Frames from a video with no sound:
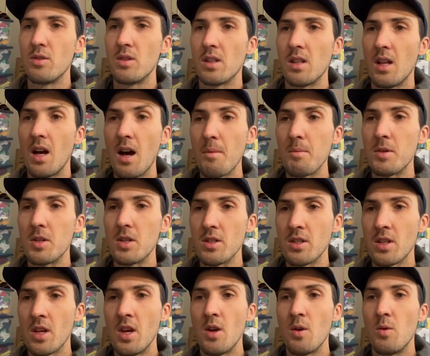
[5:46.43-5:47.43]

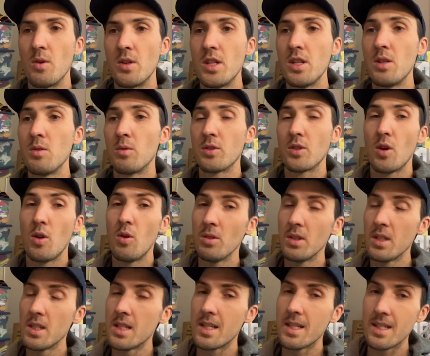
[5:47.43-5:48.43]
kilometers, which equals
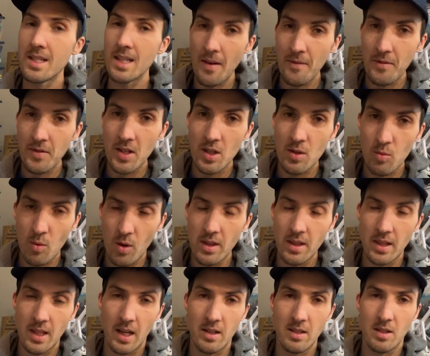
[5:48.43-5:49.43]
only
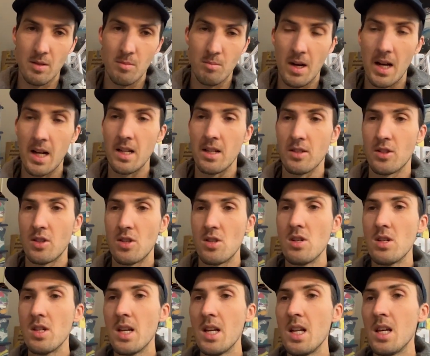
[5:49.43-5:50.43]
71,000 miles. So
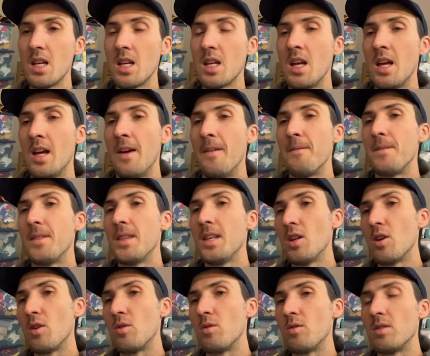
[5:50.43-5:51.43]
you're getting,
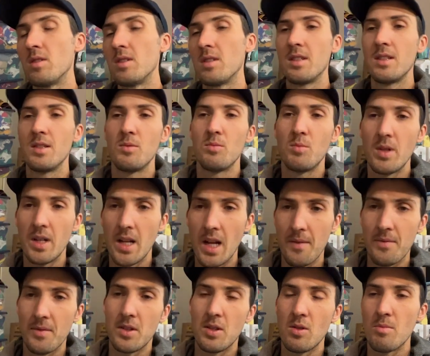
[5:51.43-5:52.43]
you know, we'd
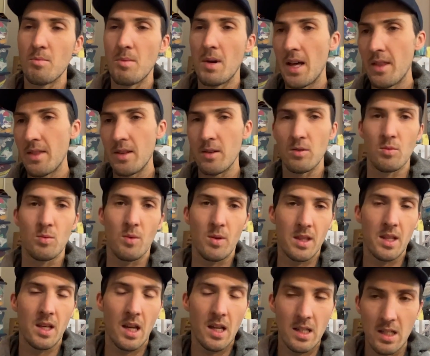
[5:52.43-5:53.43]
have to do the math. That was
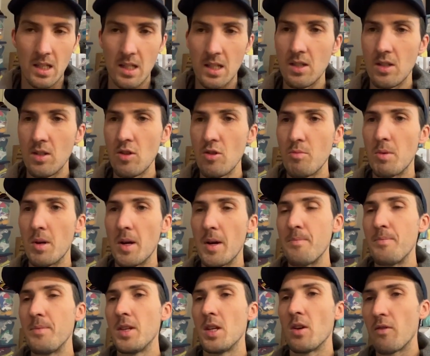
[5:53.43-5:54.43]
one thing I didn't do.
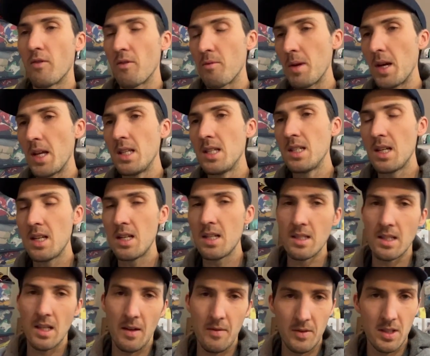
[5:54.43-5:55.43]
But, you know, from
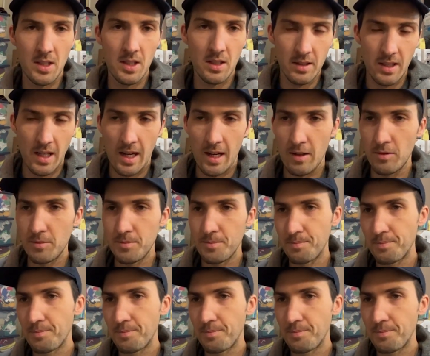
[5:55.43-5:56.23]
1987 till now,